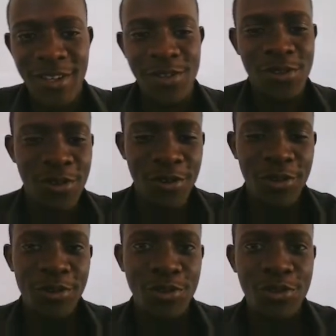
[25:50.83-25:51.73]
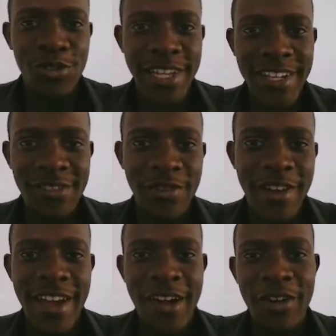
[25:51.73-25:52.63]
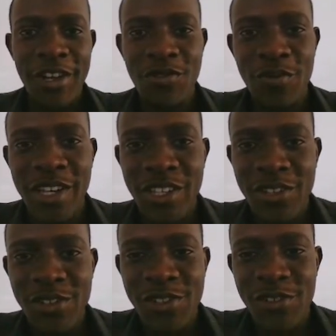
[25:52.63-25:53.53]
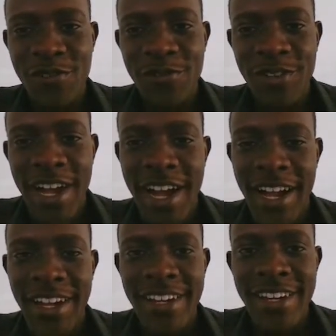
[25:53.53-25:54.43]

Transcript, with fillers: So to do that, we are going to make use of uh,